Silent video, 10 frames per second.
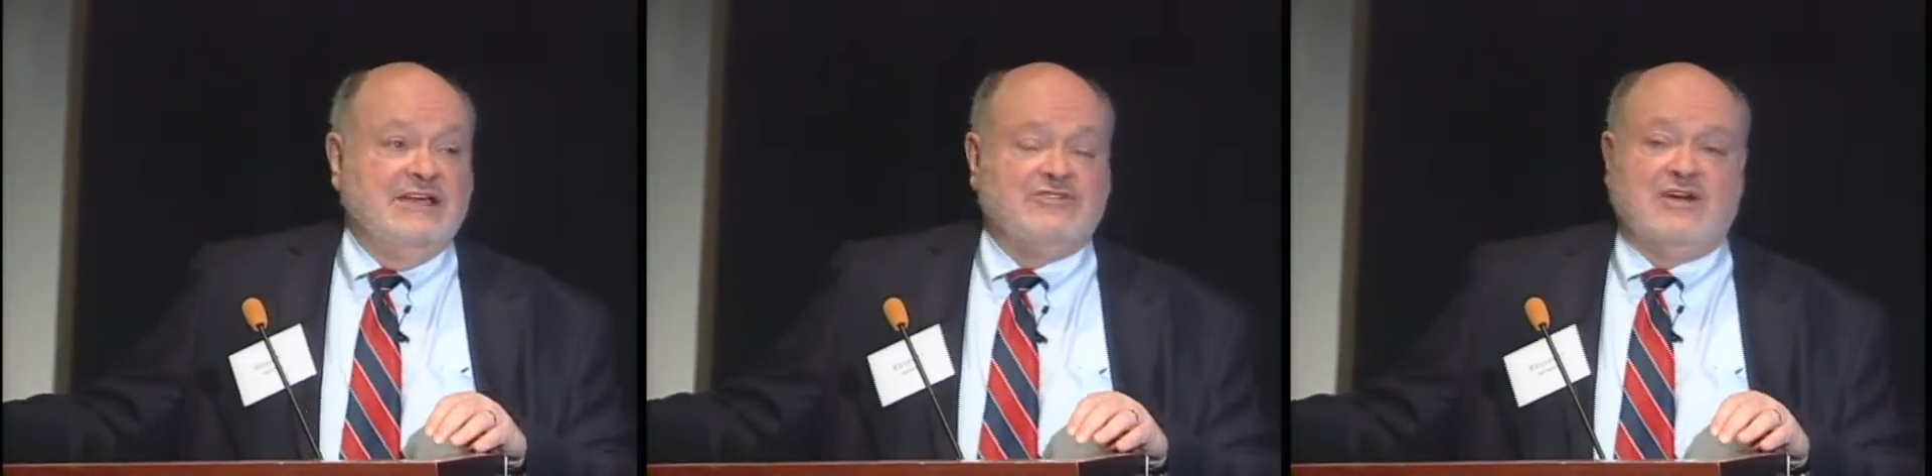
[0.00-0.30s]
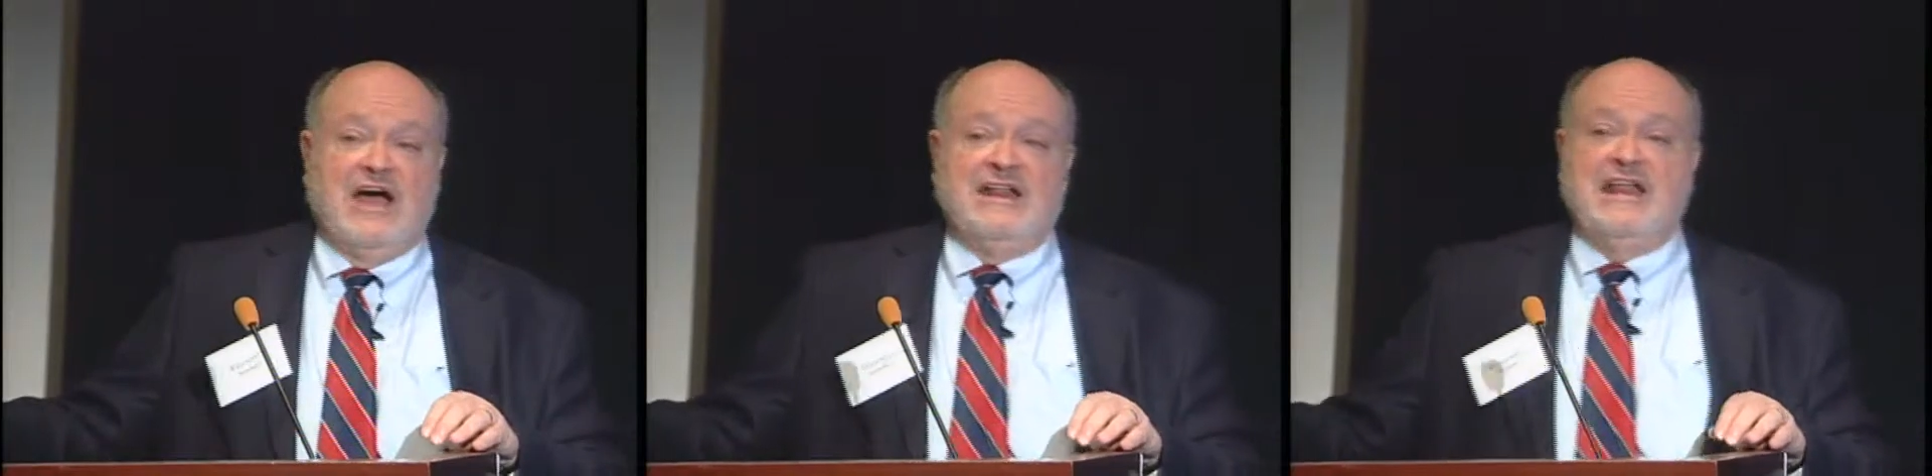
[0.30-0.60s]

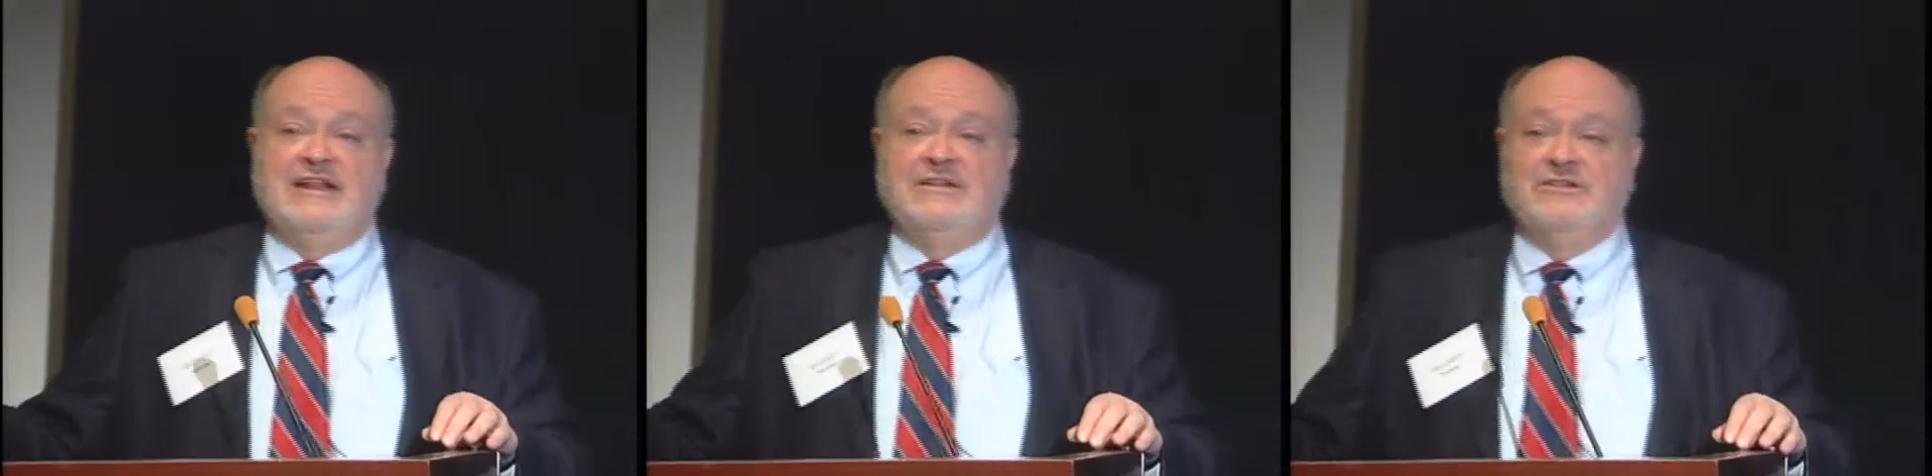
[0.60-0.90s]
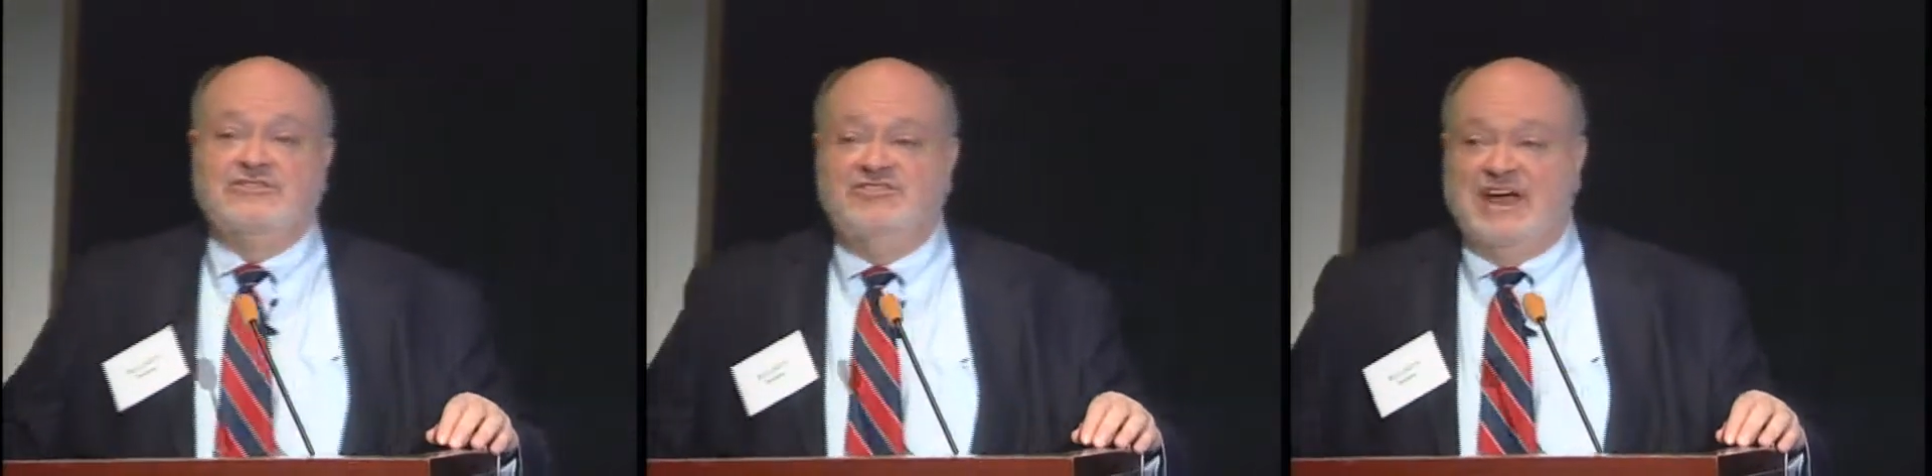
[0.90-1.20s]

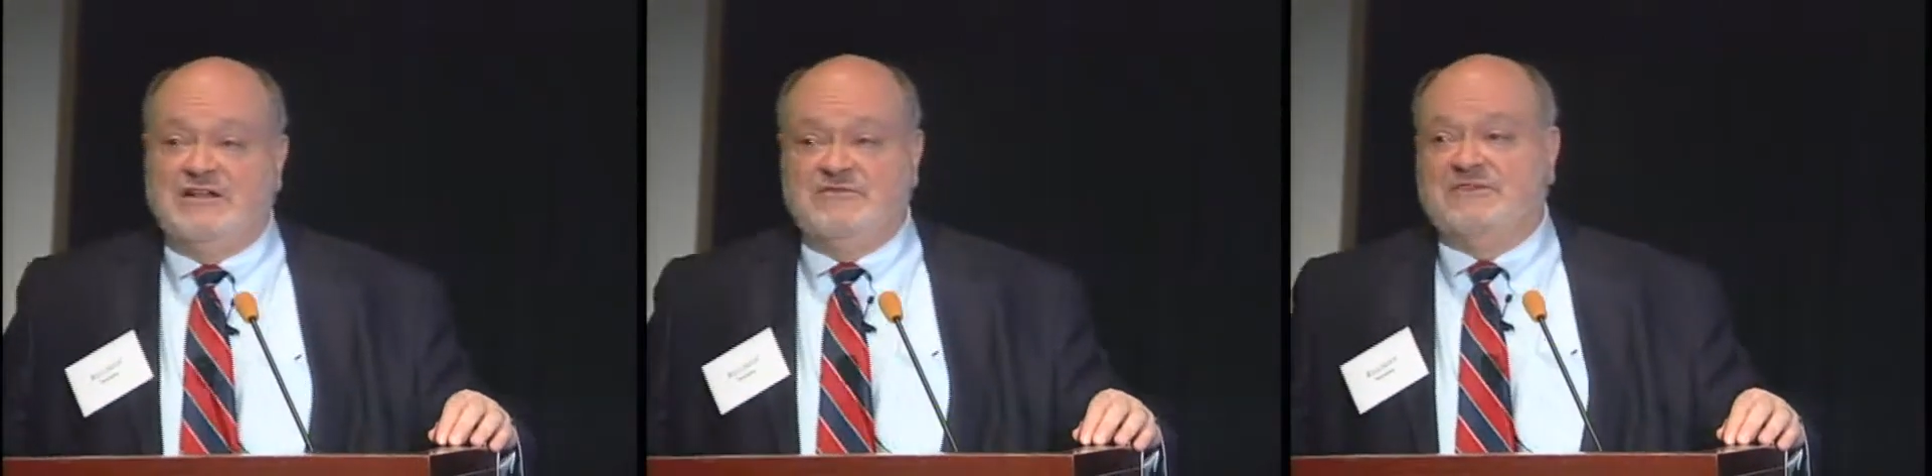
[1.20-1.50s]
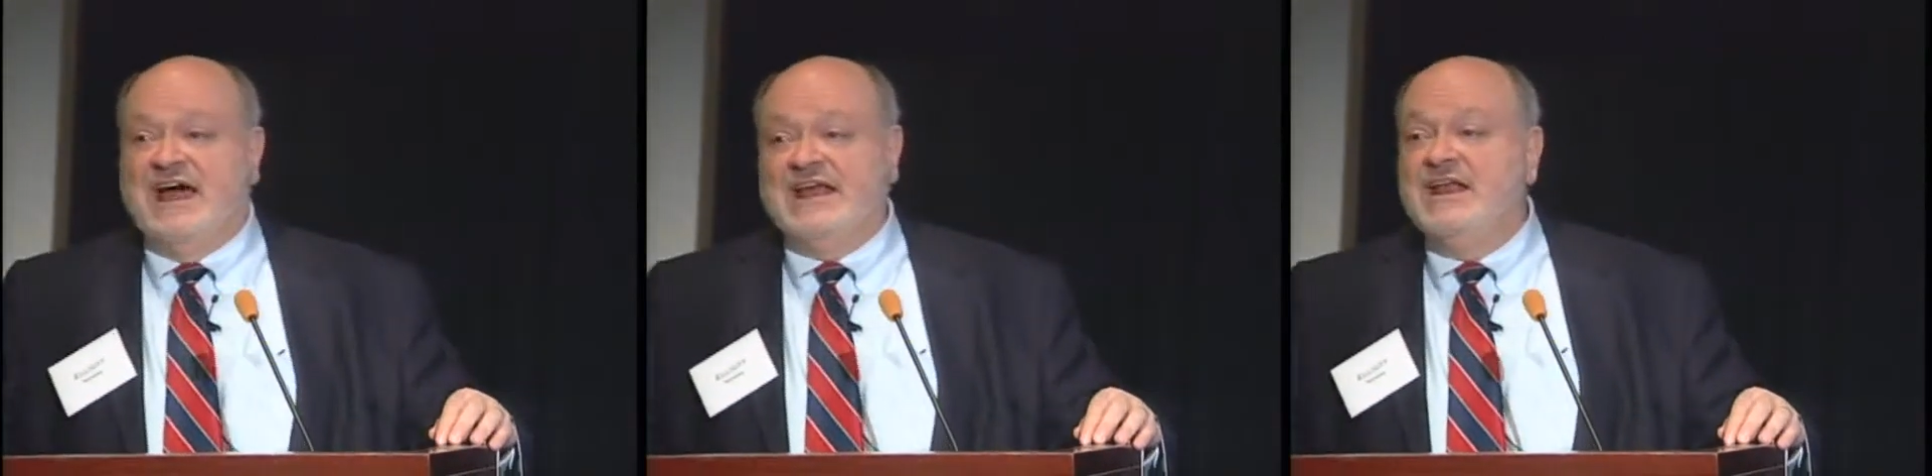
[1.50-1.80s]
intercontinental jet
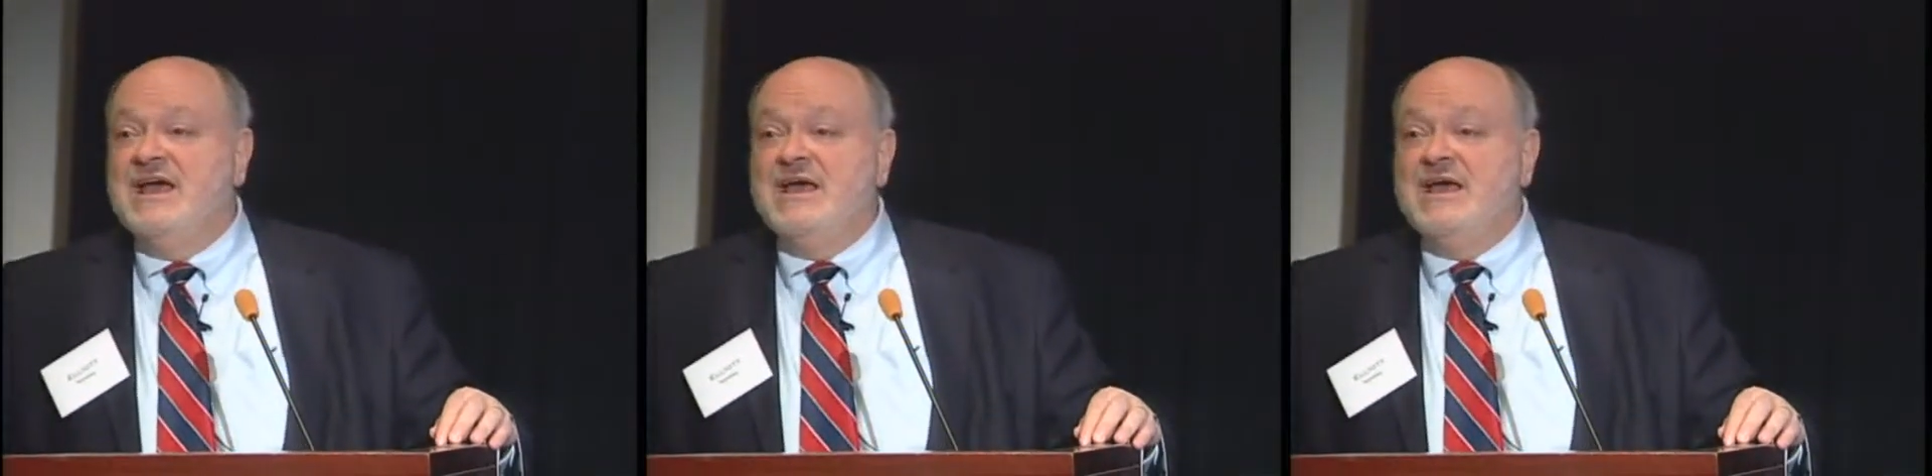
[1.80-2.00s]
flight